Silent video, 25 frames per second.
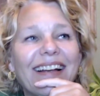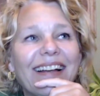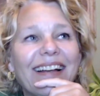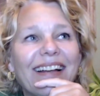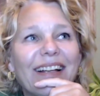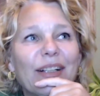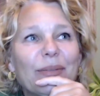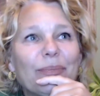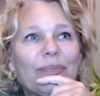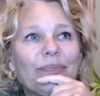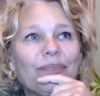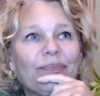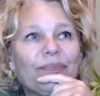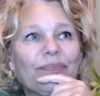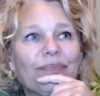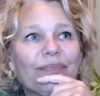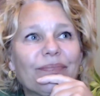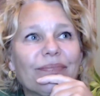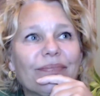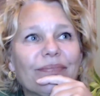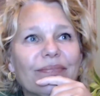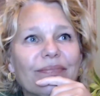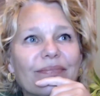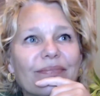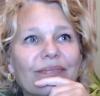
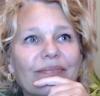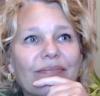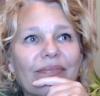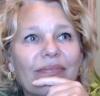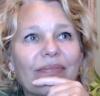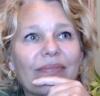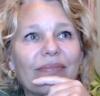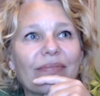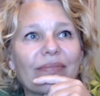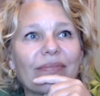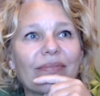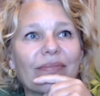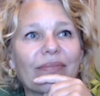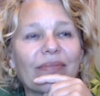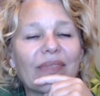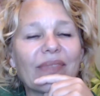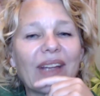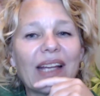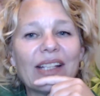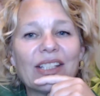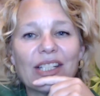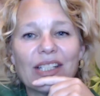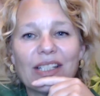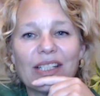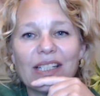And
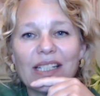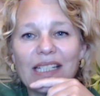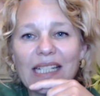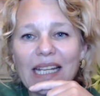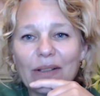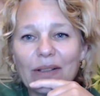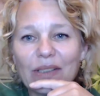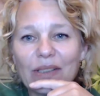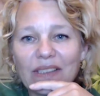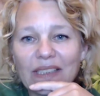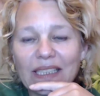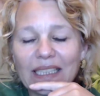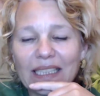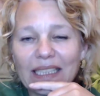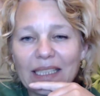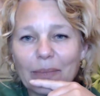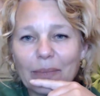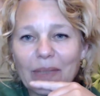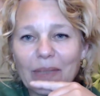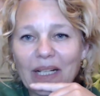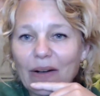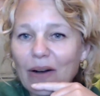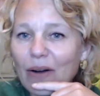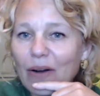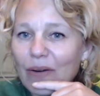just today I was thinking
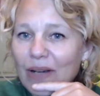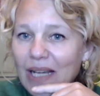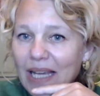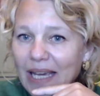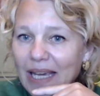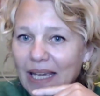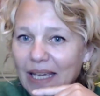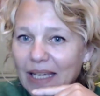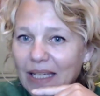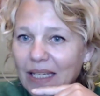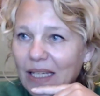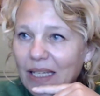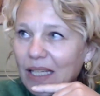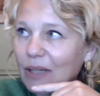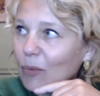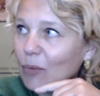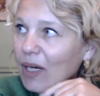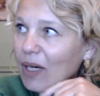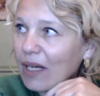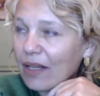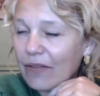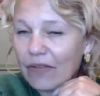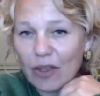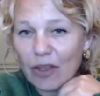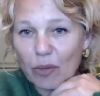about, okay,
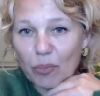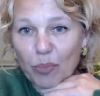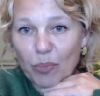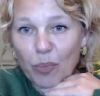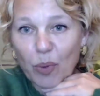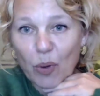what if the